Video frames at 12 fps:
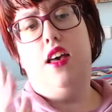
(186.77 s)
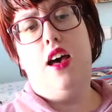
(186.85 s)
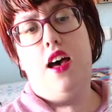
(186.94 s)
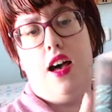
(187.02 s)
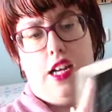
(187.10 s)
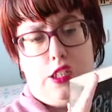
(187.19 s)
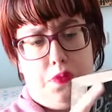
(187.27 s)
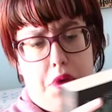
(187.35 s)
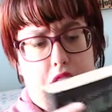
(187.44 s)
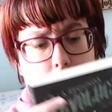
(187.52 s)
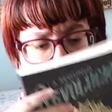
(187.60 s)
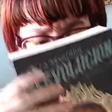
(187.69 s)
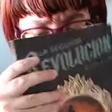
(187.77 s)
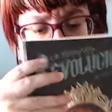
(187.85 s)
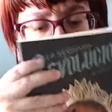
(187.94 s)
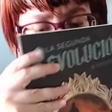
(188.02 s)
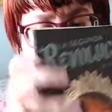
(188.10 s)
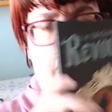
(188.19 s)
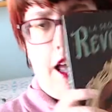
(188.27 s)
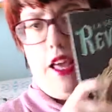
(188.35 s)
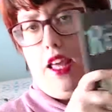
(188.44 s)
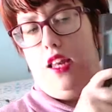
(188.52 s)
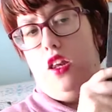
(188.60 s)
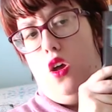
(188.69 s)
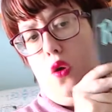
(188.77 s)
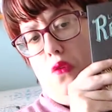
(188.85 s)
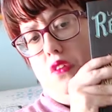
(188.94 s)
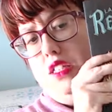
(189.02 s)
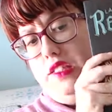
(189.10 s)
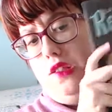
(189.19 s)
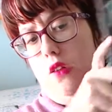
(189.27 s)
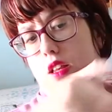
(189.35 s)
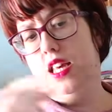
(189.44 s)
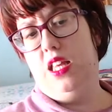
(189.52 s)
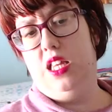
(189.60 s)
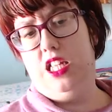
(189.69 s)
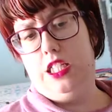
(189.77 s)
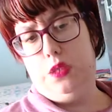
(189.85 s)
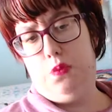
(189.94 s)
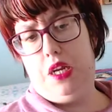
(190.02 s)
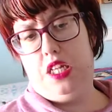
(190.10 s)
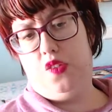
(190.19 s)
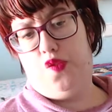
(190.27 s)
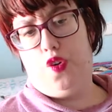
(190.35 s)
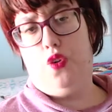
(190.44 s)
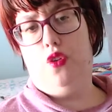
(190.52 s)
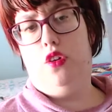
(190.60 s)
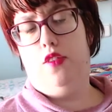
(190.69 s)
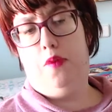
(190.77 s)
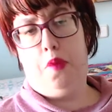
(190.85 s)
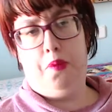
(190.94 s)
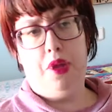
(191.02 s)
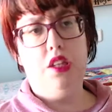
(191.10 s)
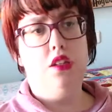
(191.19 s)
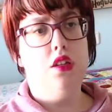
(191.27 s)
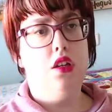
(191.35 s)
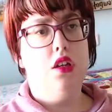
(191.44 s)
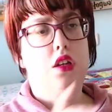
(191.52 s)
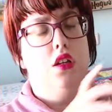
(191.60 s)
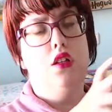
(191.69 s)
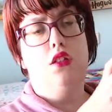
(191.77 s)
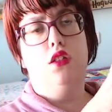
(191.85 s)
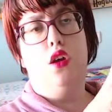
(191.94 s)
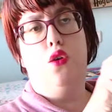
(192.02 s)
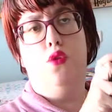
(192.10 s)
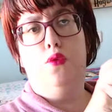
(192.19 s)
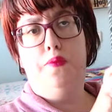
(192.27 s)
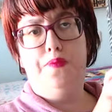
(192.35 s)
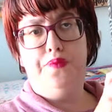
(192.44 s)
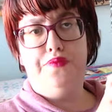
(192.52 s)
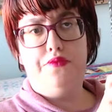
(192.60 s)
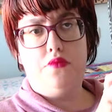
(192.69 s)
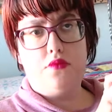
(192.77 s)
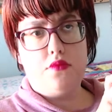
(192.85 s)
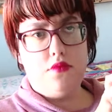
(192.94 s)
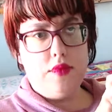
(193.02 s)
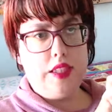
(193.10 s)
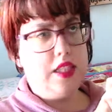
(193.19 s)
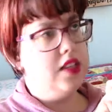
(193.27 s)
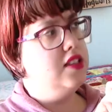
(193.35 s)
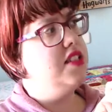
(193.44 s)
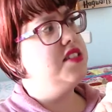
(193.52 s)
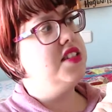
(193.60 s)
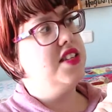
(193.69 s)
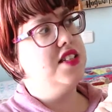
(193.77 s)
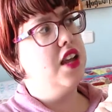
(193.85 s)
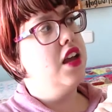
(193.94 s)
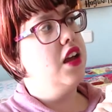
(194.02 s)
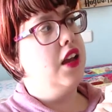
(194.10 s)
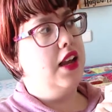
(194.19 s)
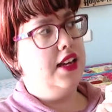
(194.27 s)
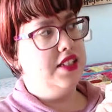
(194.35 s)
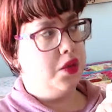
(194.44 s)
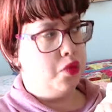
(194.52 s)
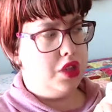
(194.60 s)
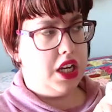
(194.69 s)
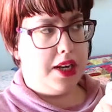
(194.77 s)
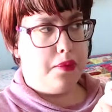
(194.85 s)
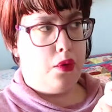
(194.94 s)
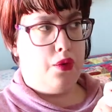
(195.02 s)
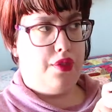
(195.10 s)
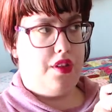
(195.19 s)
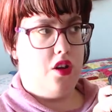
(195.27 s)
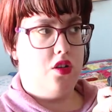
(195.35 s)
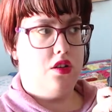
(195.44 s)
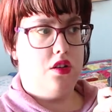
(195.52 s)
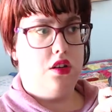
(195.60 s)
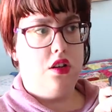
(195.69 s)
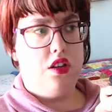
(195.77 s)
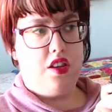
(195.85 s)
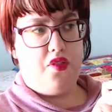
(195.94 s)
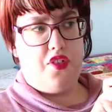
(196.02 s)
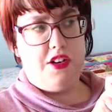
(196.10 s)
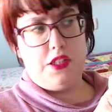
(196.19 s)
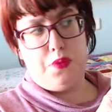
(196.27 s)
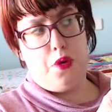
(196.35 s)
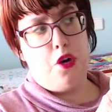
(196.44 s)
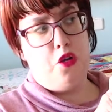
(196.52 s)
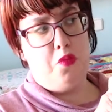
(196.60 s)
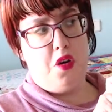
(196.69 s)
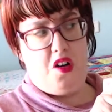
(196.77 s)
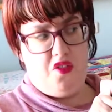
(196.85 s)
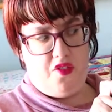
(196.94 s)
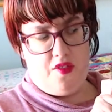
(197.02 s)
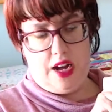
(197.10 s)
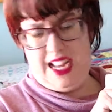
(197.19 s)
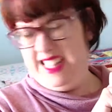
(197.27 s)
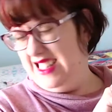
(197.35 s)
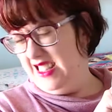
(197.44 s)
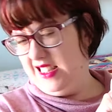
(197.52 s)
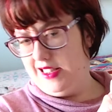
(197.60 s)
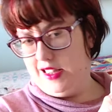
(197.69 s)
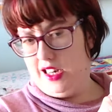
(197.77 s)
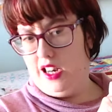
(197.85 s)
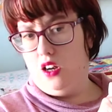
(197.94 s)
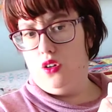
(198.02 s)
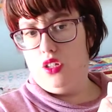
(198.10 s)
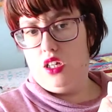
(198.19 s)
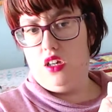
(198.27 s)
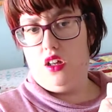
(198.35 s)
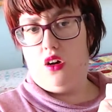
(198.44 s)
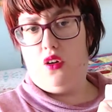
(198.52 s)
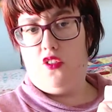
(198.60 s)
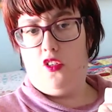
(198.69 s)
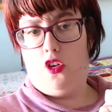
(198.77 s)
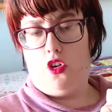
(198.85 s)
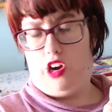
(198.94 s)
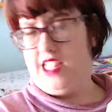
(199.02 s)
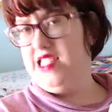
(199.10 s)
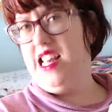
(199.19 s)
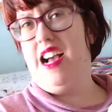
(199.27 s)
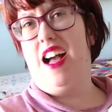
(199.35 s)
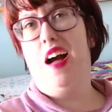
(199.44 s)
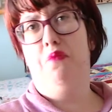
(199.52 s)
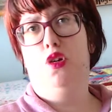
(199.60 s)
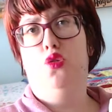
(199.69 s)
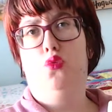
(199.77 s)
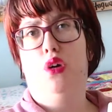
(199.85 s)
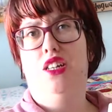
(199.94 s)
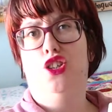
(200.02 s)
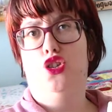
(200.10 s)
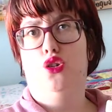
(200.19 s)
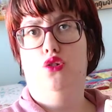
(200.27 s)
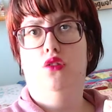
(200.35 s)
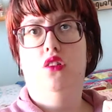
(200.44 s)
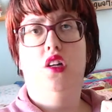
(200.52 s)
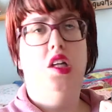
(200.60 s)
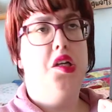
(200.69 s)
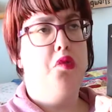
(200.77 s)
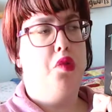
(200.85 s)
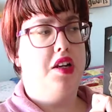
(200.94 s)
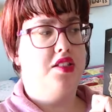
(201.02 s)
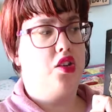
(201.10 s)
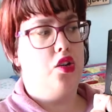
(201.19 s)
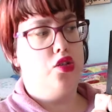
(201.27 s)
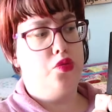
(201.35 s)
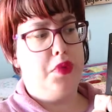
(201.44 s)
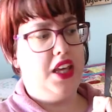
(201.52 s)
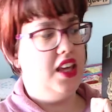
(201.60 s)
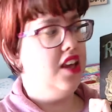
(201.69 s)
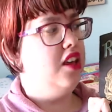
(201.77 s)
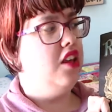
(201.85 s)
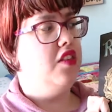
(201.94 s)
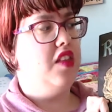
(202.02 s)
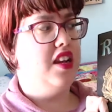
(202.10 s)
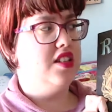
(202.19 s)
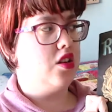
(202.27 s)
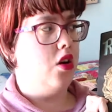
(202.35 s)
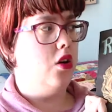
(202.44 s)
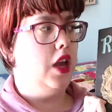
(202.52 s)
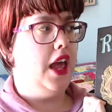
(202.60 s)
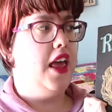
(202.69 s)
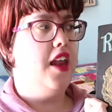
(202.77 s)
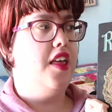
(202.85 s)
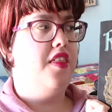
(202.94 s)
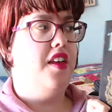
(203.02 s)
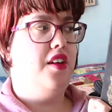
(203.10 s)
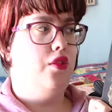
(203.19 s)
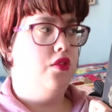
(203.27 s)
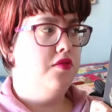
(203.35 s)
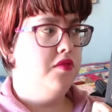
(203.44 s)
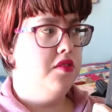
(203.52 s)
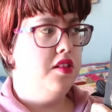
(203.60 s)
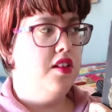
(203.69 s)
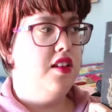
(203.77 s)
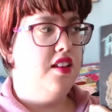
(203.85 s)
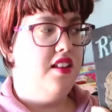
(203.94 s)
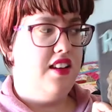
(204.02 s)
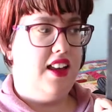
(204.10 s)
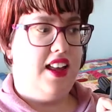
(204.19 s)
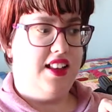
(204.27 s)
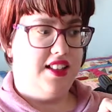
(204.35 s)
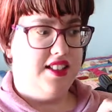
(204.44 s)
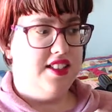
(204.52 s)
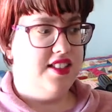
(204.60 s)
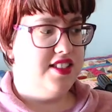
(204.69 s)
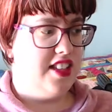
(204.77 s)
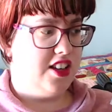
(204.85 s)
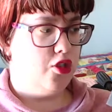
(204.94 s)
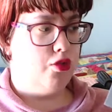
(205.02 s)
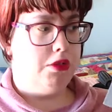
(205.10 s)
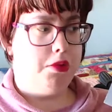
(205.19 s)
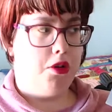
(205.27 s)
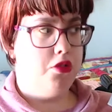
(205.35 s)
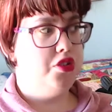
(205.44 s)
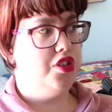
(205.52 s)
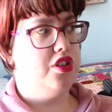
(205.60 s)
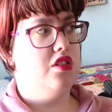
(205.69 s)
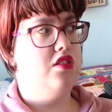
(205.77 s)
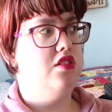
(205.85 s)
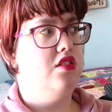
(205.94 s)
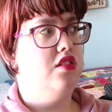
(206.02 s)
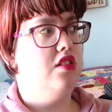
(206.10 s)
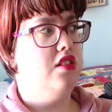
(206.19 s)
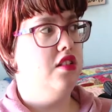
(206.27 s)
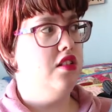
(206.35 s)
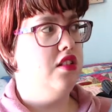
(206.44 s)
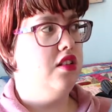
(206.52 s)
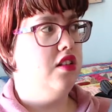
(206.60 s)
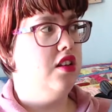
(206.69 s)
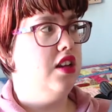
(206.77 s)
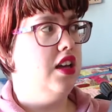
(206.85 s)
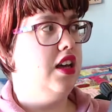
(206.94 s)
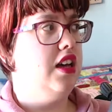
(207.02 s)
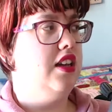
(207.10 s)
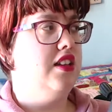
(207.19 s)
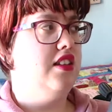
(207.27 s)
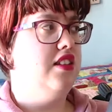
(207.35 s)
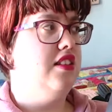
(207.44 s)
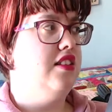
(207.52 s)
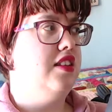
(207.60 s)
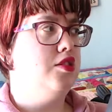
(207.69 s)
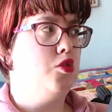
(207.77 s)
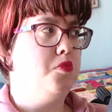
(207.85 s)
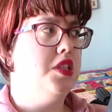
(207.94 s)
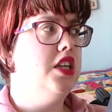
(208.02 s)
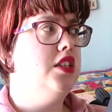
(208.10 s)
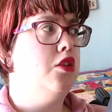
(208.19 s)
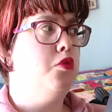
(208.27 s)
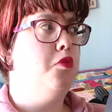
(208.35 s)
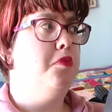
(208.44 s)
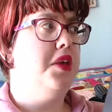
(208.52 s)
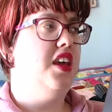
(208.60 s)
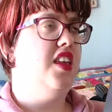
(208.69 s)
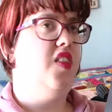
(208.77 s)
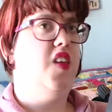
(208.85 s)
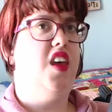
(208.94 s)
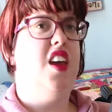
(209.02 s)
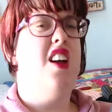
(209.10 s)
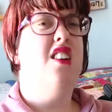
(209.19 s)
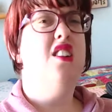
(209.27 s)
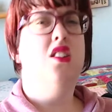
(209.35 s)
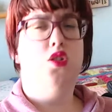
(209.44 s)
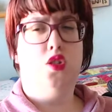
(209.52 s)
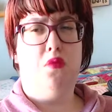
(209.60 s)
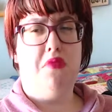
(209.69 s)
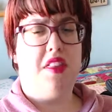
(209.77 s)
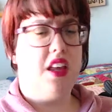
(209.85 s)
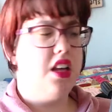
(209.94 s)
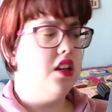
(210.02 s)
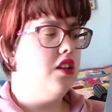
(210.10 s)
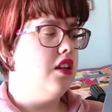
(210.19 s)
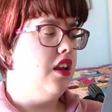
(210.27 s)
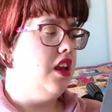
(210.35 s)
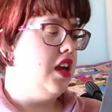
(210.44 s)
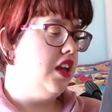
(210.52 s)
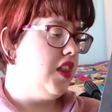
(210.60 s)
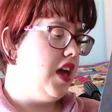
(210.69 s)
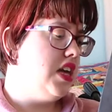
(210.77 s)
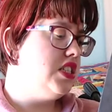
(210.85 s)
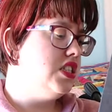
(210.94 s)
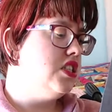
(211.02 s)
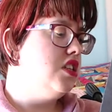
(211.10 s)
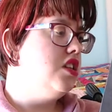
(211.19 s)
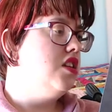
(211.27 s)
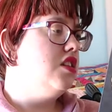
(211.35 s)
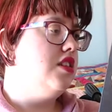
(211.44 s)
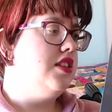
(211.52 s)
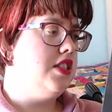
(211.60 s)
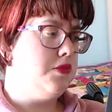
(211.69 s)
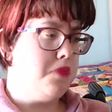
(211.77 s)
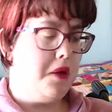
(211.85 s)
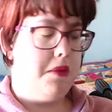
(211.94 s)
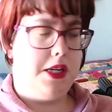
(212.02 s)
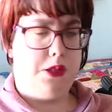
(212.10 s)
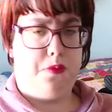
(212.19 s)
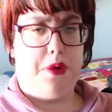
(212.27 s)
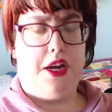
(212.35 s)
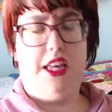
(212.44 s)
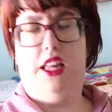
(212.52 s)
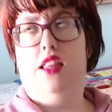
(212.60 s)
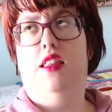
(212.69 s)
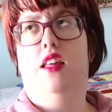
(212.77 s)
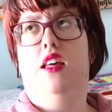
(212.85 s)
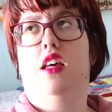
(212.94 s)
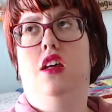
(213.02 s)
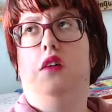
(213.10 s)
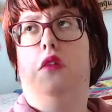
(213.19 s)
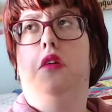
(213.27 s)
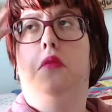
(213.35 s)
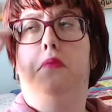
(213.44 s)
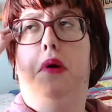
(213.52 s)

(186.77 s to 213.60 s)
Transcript: a Spanish book, but I know it's only in Spanish for the moment. So this is La Segunda Revolución, the first volume of a trilogy or a saga, I'm not quite sure what it's going to be, that is called Heredero, like Second Revolution, and the subtitle would be The Heir or something like that. This is published by the